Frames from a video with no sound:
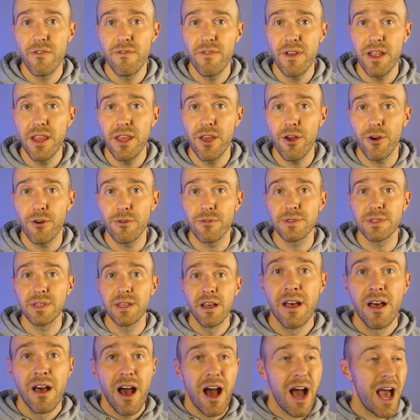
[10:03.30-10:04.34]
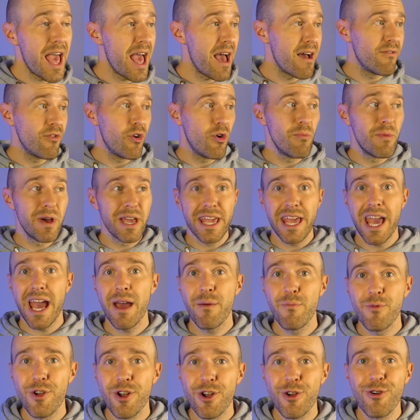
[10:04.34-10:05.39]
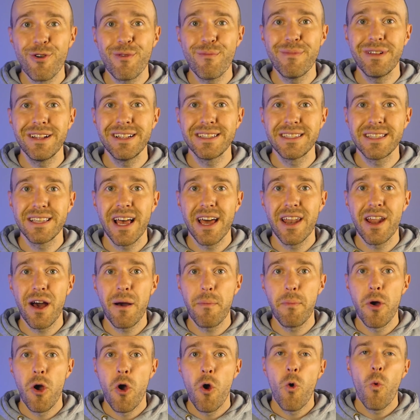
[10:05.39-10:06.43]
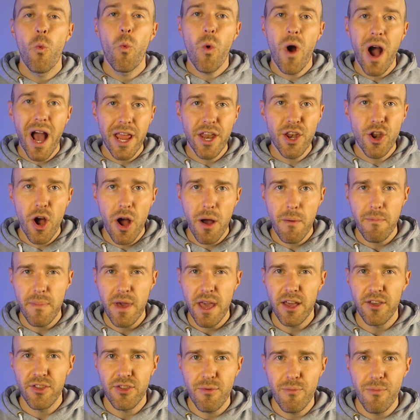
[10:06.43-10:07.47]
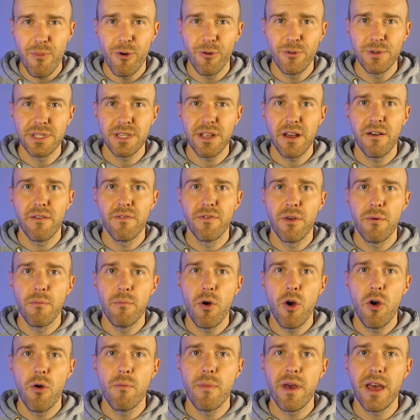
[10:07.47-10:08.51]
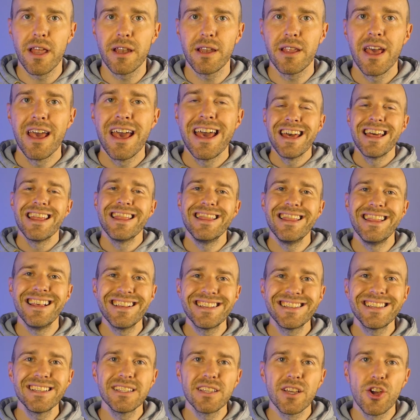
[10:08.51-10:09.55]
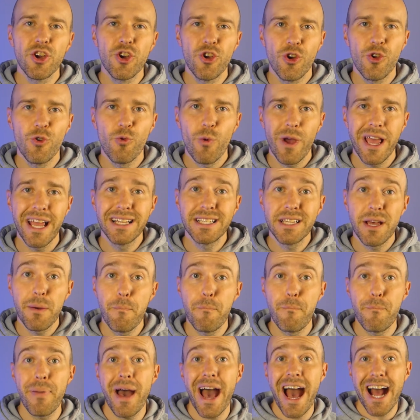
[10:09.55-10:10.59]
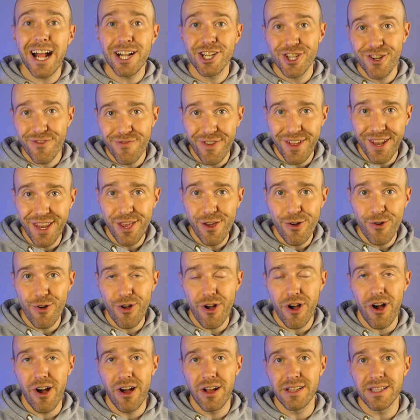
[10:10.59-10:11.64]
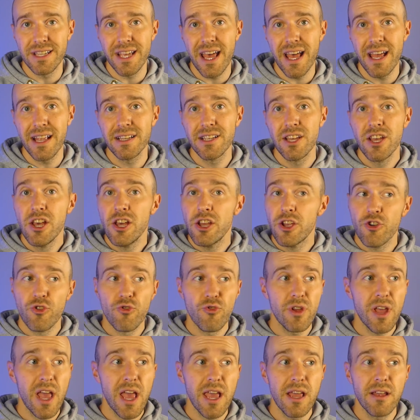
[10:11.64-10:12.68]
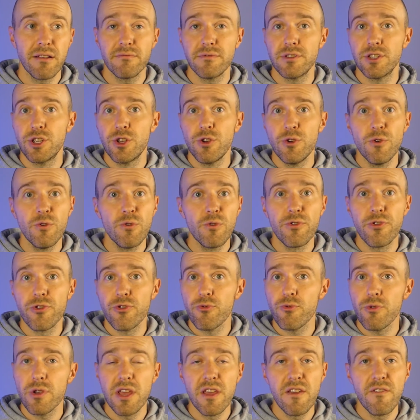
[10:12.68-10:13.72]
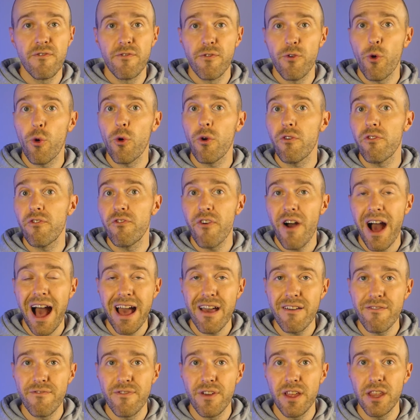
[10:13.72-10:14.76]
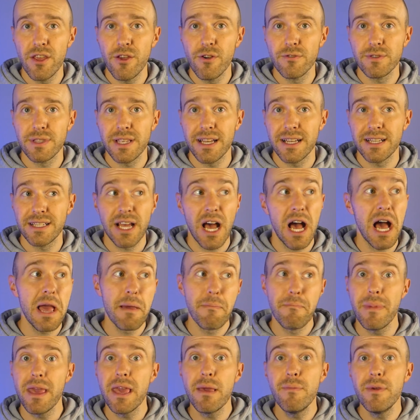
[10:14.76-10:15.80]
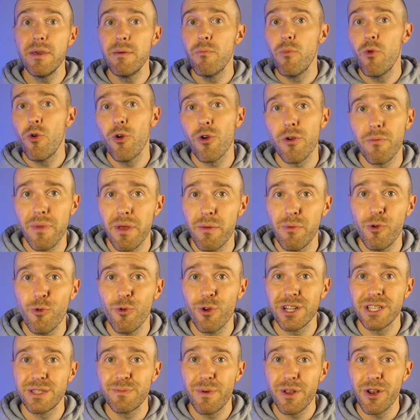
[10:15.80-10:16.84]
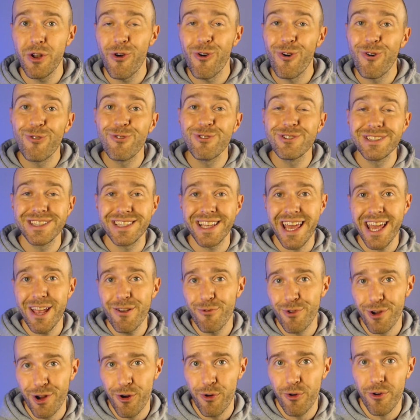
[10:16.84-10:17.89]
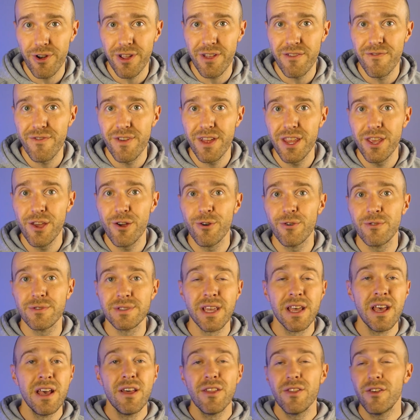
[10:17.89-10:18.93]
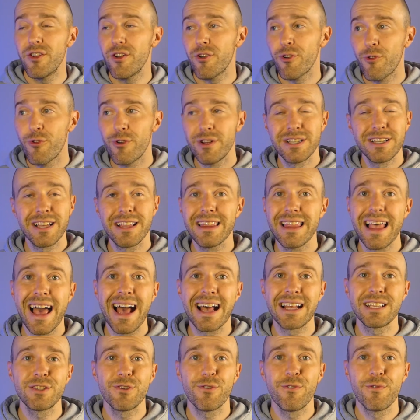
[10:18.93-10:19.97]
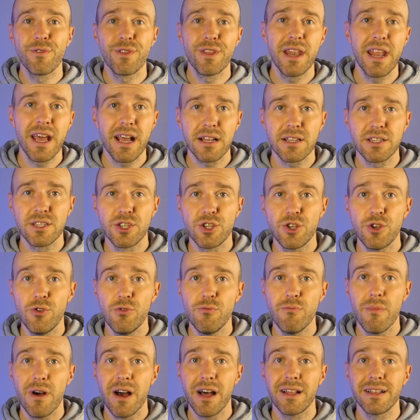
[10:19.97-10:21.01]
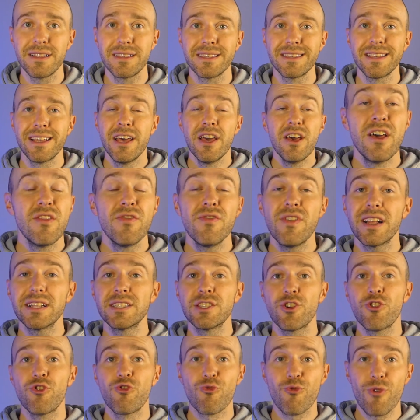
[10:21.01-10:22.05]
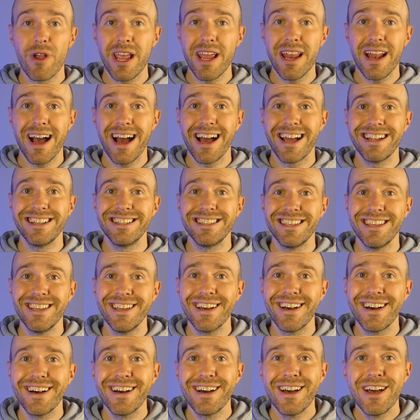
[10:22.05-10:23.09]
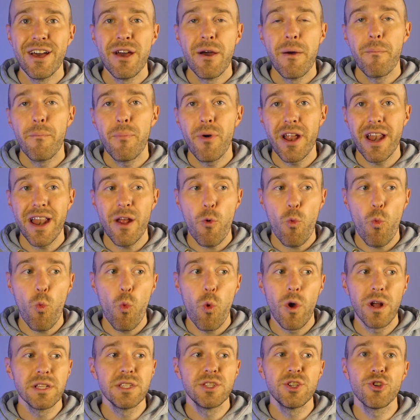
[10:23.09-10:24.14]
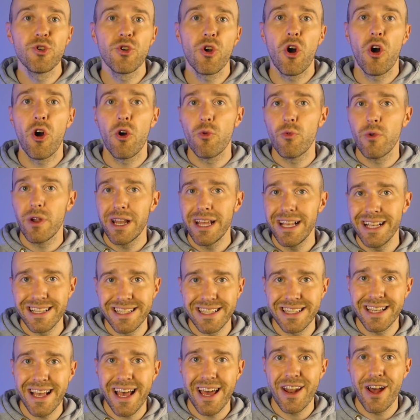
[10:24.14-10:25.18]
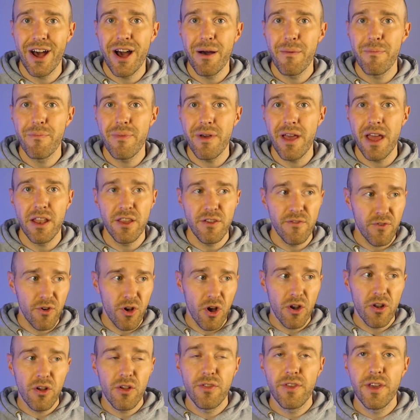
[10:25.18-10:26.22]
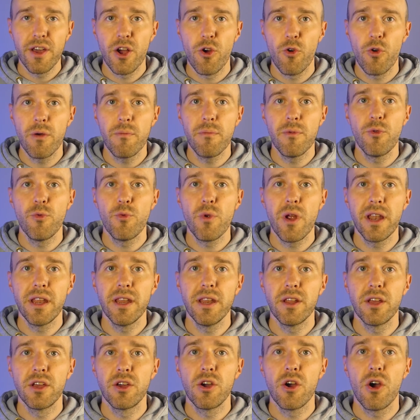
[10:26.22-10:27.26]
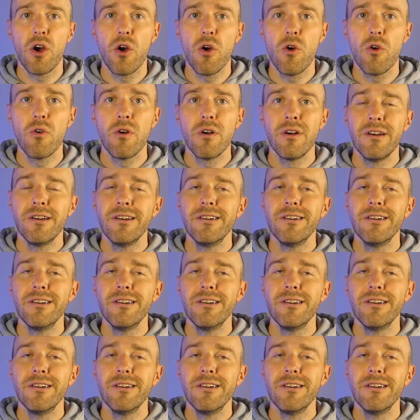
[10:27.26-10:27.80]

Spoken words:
videos. I have all my camera equipment set up. Why not make the most of the moment? This is a good way to batch video content, create 2, 3, 4, 5 videos at a time, maybe more. Maybe you want to spend a whole day recording videos that are going to last over the next 2 months. That's a great idea, but once you're already set up and you've got all the equipment ready to go,